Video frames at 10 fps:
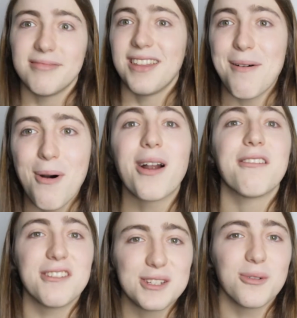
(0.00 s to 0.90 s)
a part
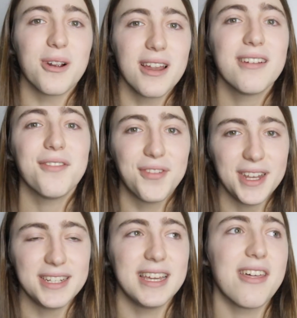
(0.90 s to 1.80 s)
of the story
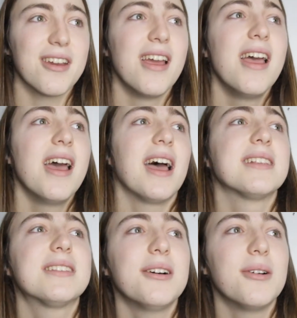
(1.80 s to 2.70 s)
fitting together.
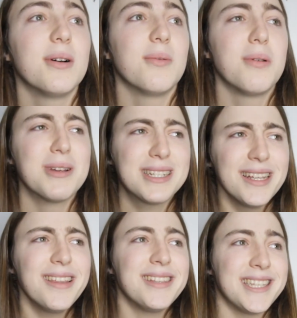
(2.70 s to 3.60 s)
And so we were
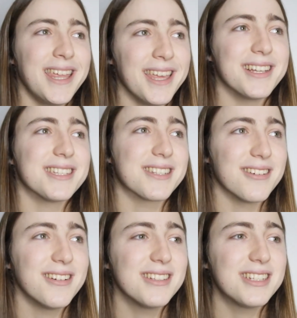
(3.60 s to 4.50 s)
still slightly
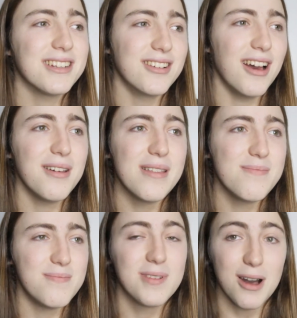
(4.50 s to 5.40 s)
concerned that she had not
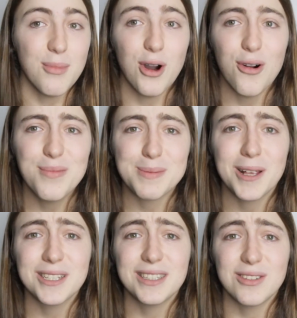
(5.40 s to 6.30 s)
come home,
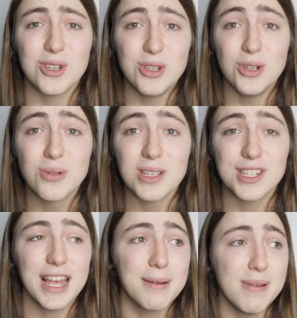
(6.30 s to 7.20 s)
especially since she knew that
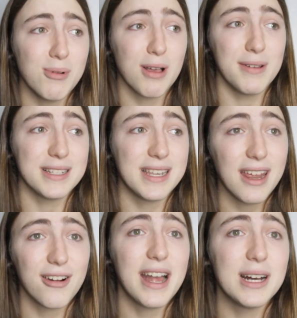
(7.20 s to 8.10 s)
she had people coming to stay
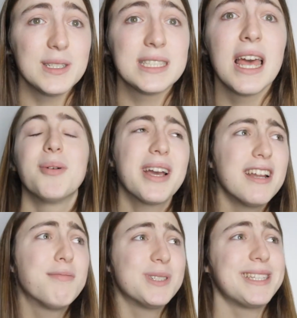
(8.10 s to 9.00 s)
at her house. But we
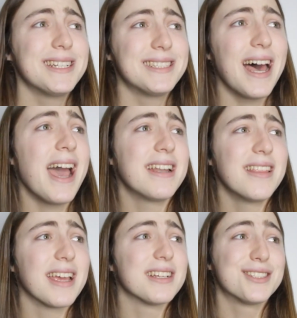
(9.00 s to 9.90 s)
kind of pushed that aside and
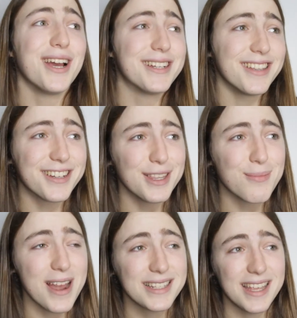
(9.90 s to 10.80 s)
like tried to look on the
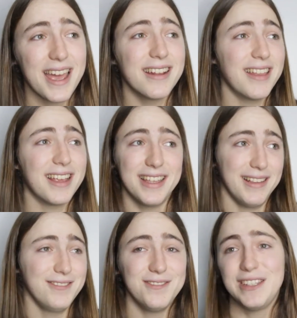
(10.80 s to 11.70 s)
bright side and like
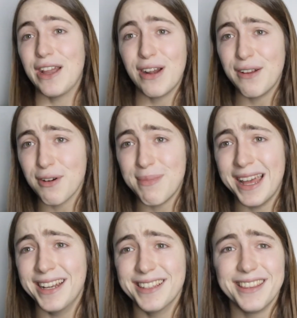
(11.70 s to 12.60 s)
get ready for
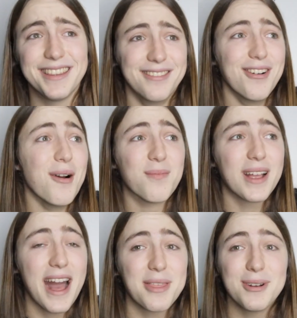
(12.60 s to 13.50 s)
bed and hope for
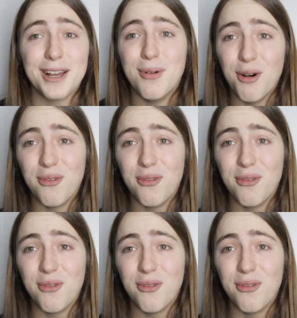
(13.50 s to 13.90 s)
Kathy would come home